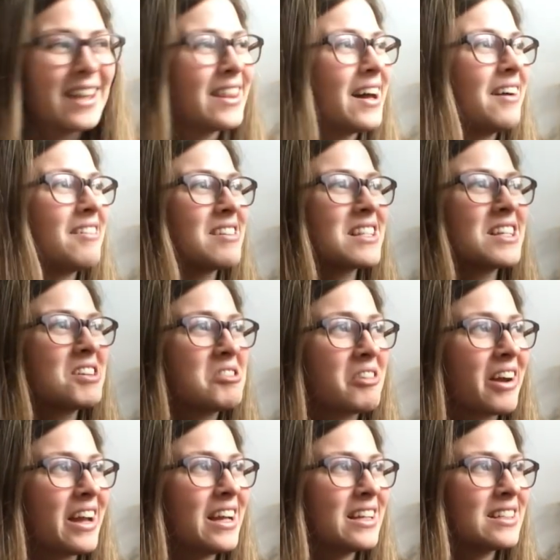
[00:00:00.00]
that wasn't
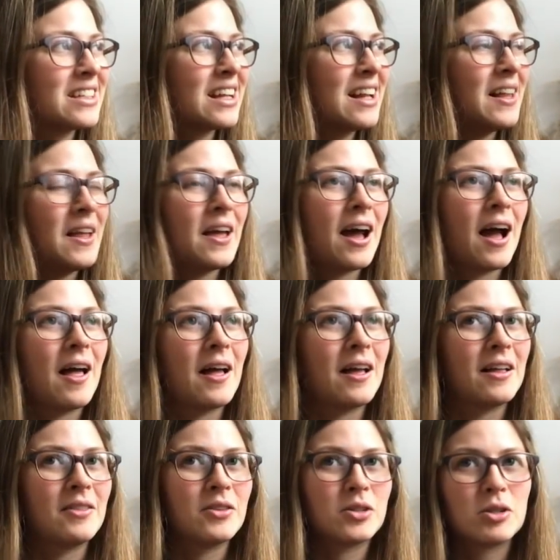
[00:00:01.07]
great.
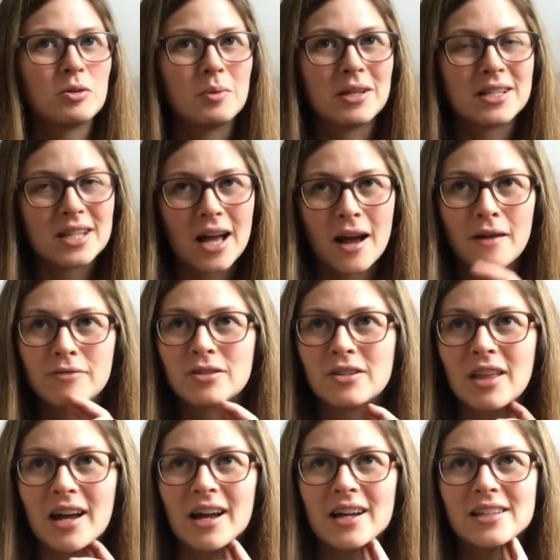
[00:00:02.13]
And the 2 weeks after
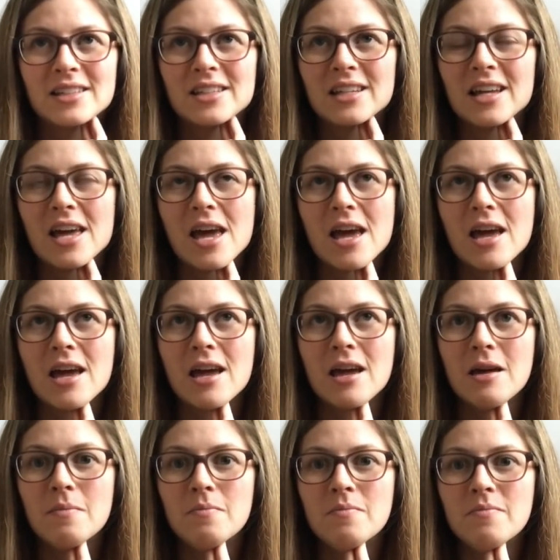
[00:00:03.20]
that,
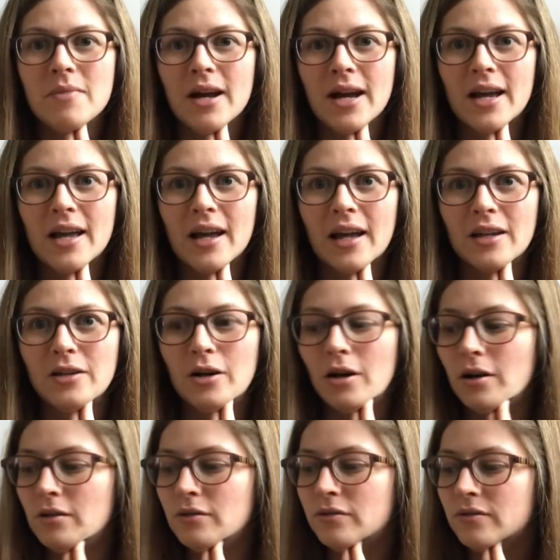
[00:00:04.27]
I had
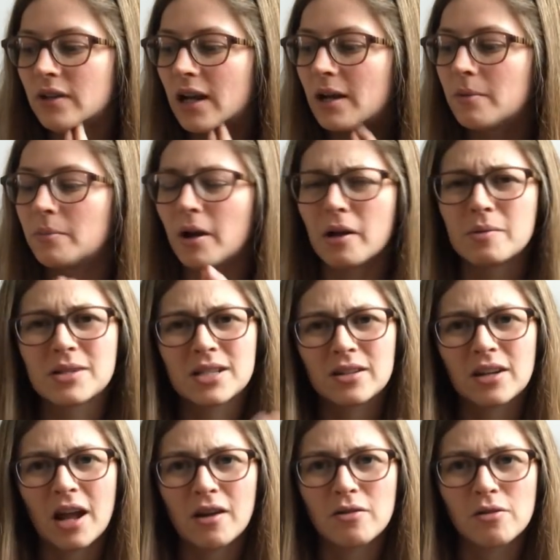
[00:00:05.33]
off, but I was still
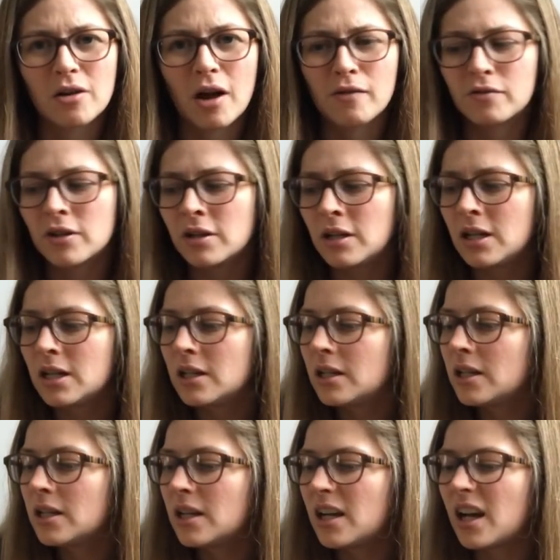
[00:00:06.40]
kind of recovering.
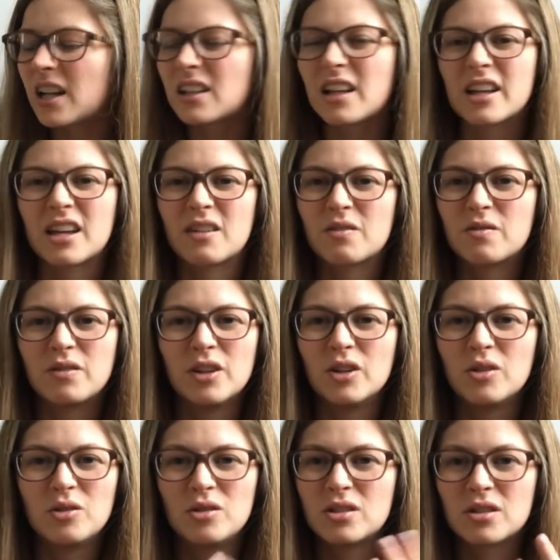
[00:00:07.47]
I had like a
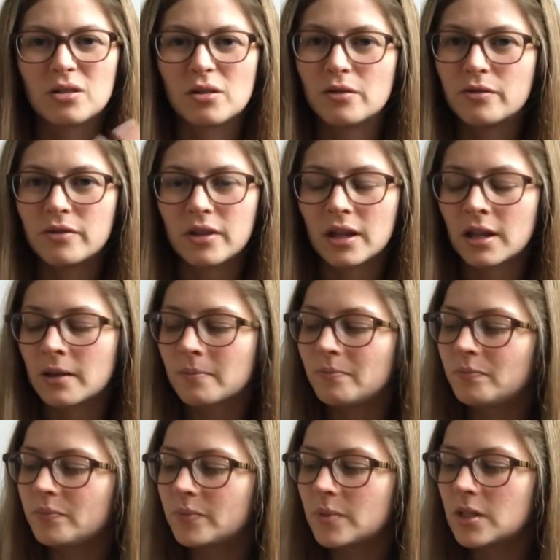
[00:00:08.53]
flu sort of thing.
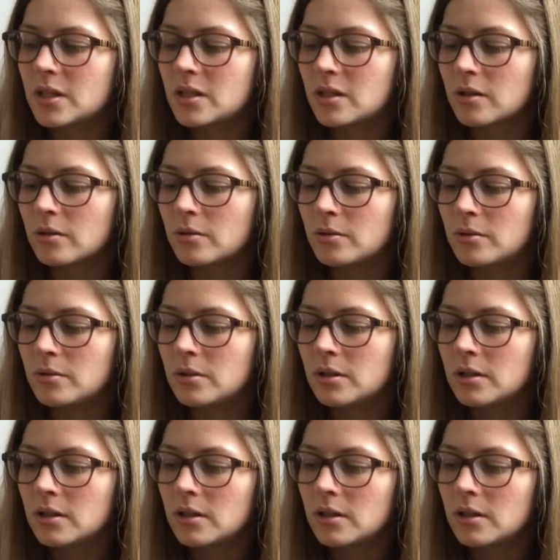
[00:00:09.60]
So